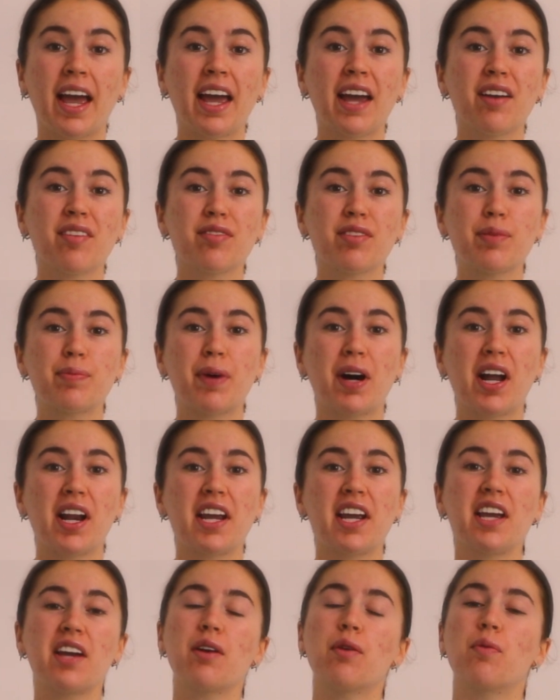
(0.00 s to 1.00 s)
Hey
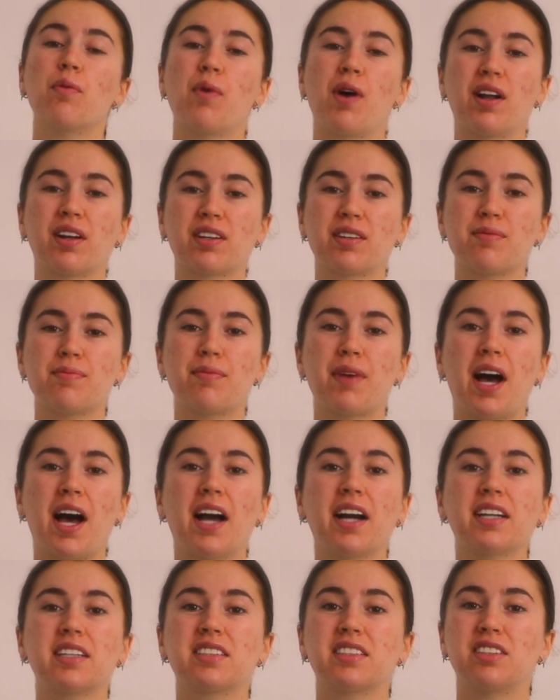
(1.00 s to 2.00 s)
everybody, welcome
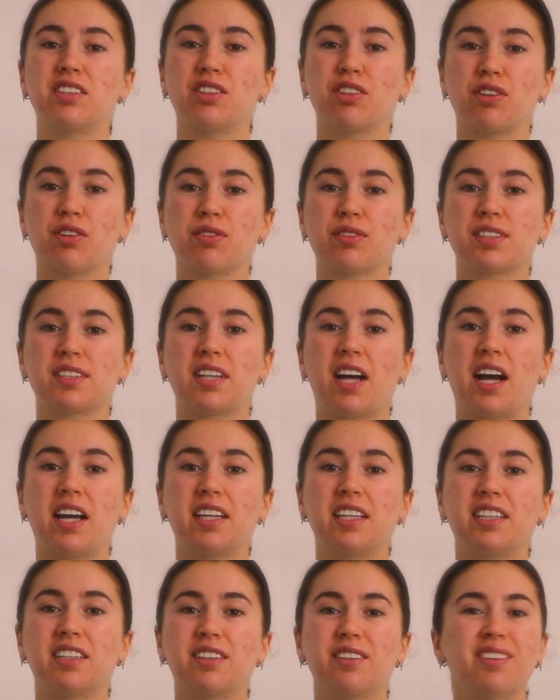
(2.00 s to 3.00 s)
back to
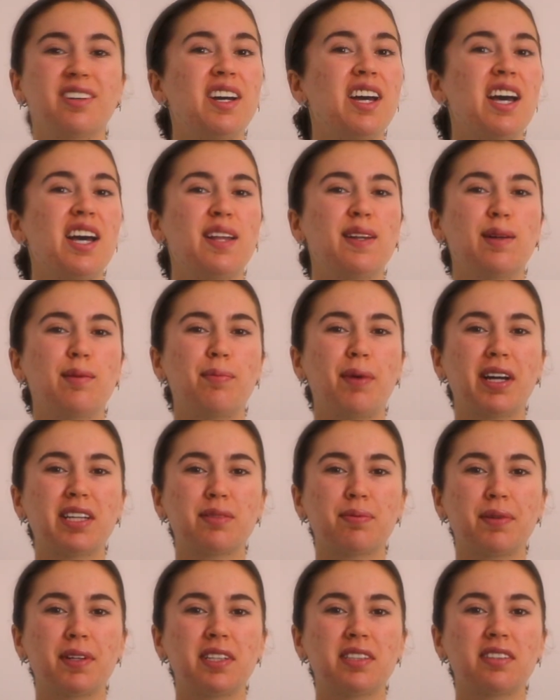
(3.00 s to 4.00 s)
NeuroSciQ, the
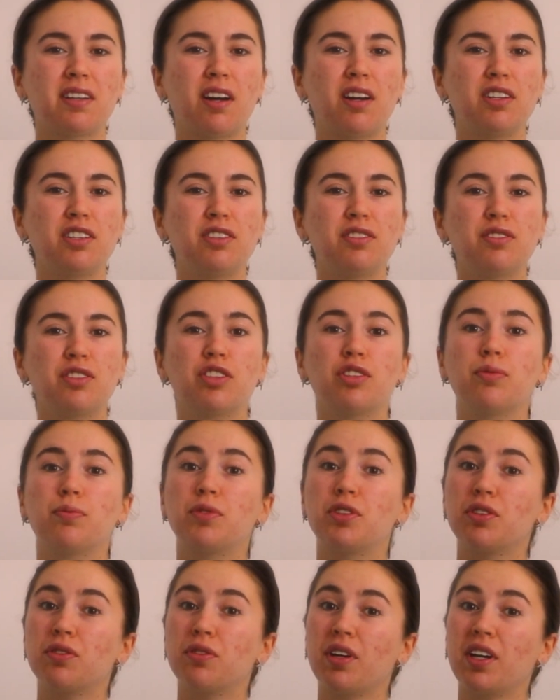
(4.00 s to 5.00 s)
best place on YouTube
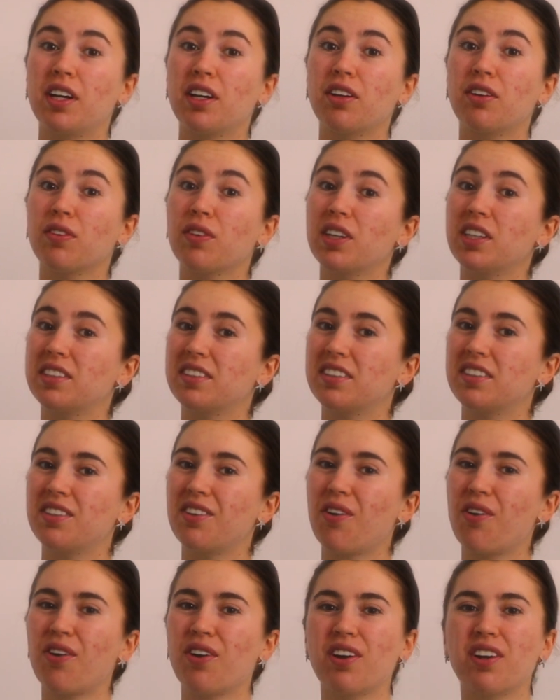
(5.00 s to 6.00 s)
to increase
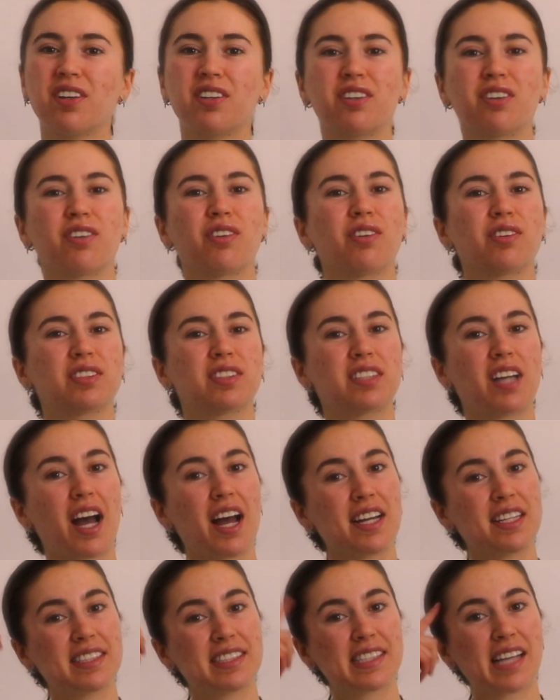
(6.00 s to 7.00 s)
your
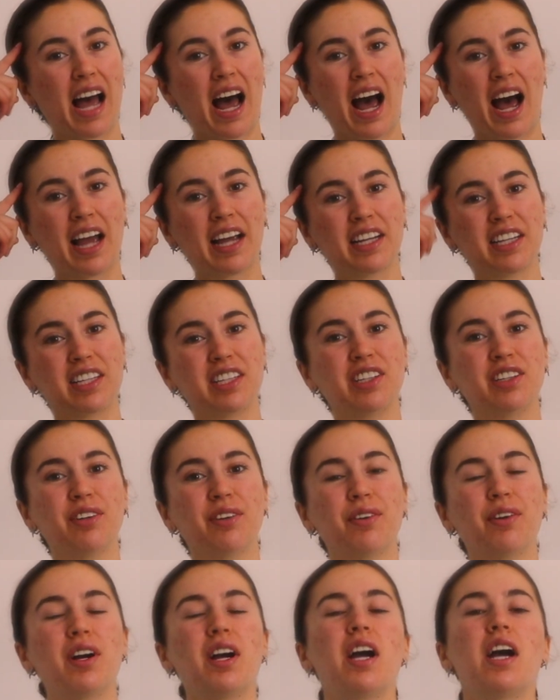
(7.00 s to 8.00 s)
neuroscience
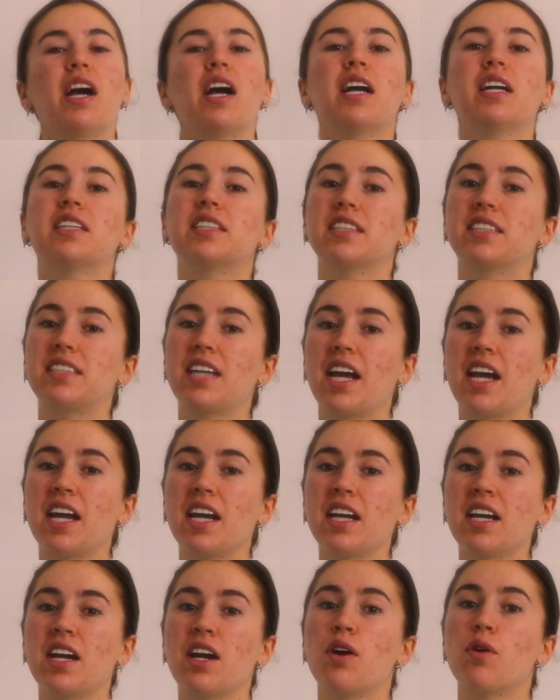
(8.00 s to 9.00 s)
IQ.
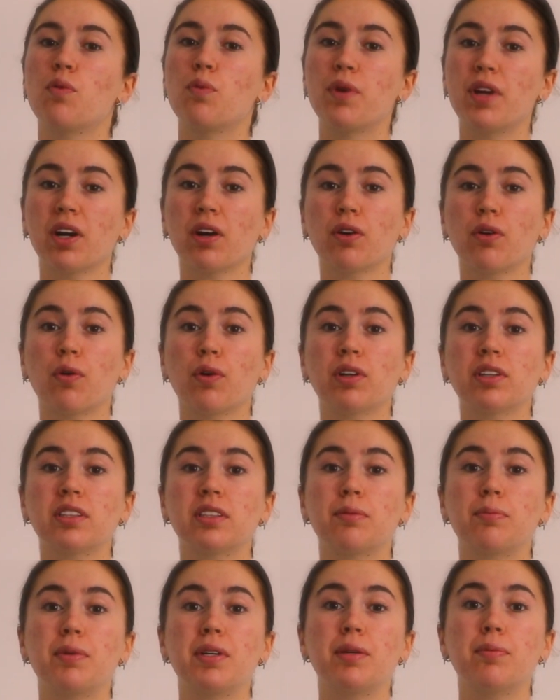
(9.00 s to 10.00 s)
Today, we are going
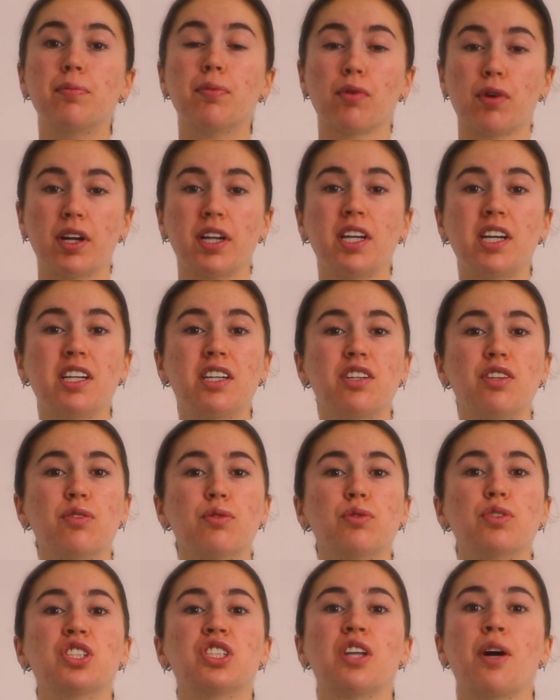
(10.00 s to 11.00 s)
to be bringing
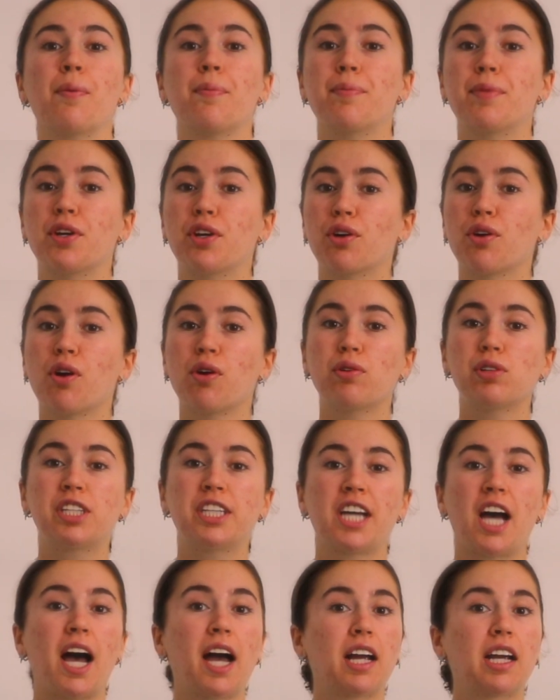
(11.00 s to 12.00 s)
you some
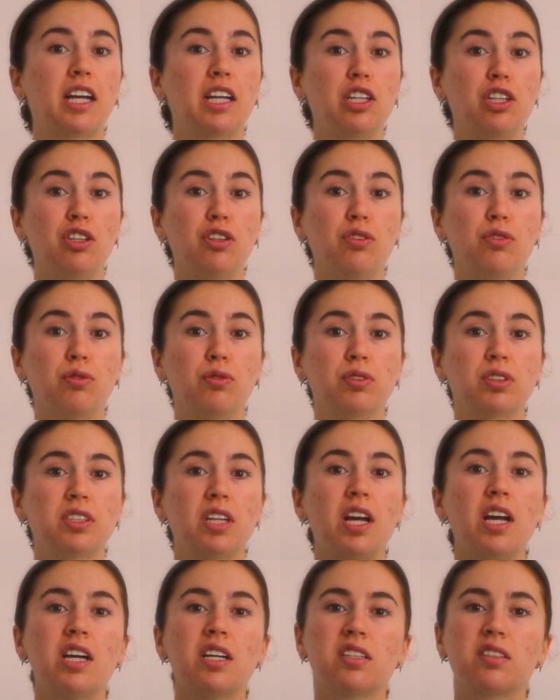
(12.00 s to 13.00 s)
neurotech news.
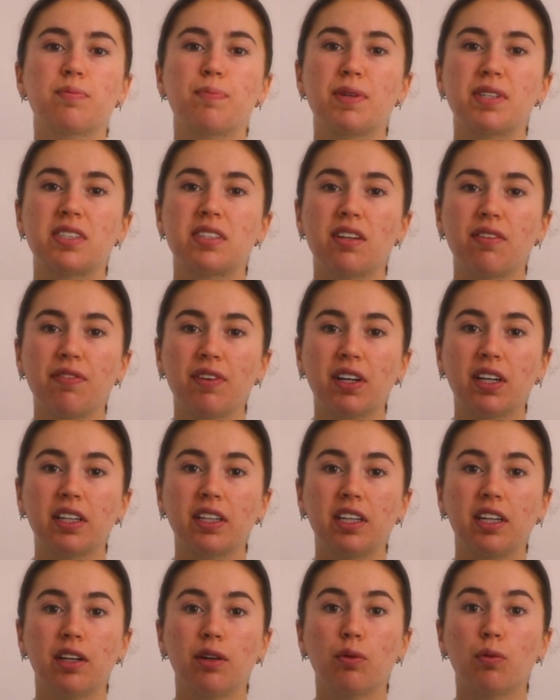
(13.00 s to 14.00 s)

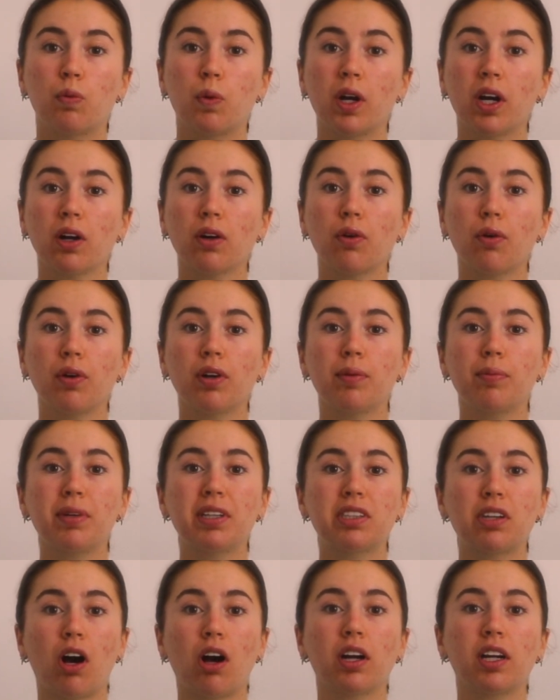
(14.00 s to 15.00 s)
Specifically, we are going to be
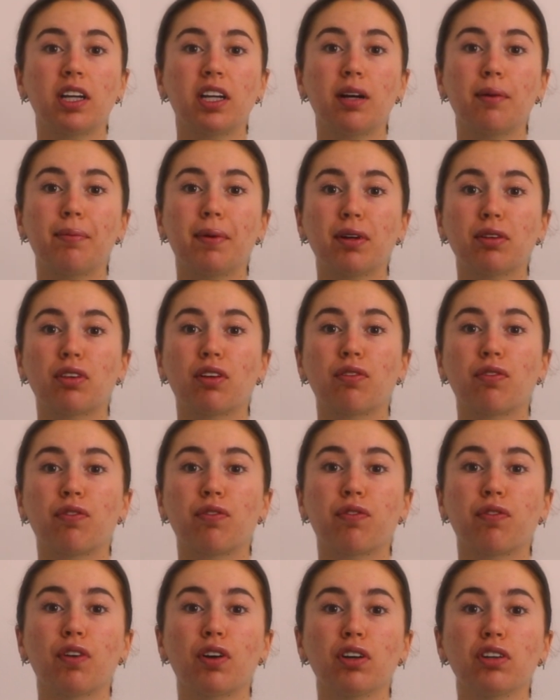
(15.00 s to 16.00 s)
talking about the
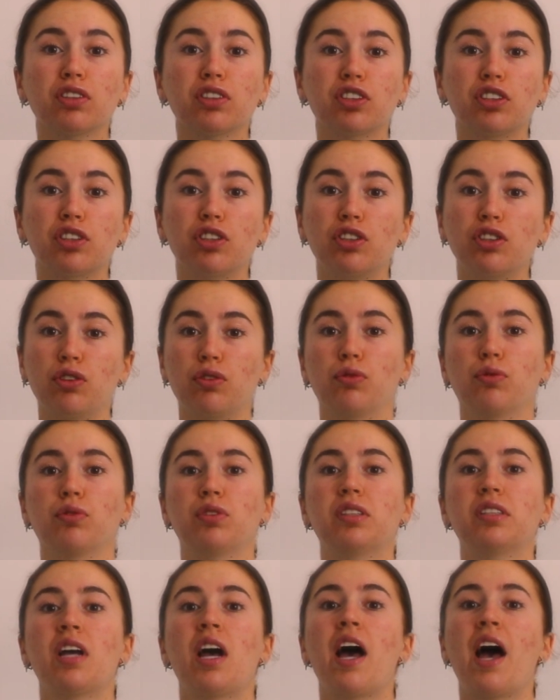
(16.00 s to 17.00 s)
first
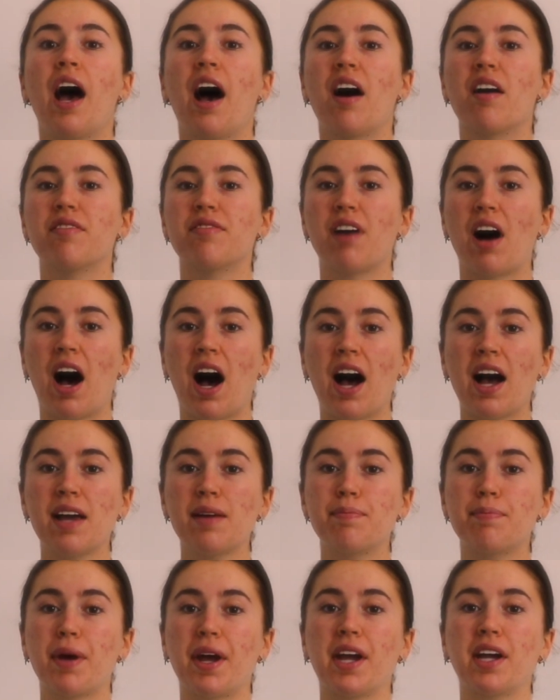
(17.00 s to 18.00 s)
use of
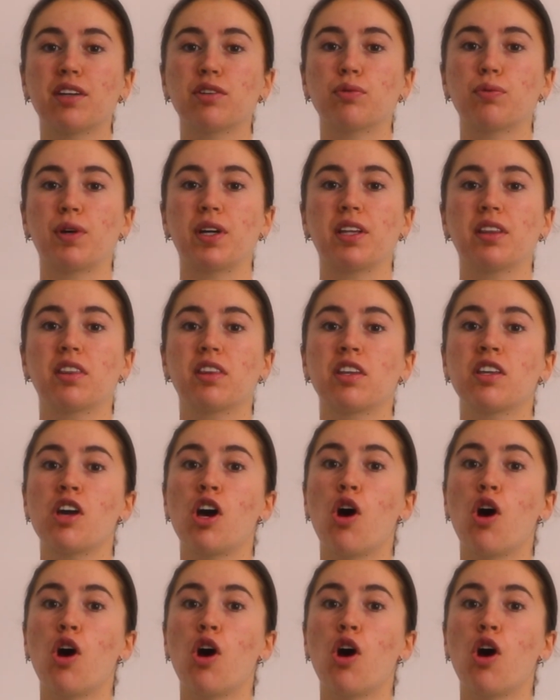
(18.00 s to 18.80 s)
high bandwidth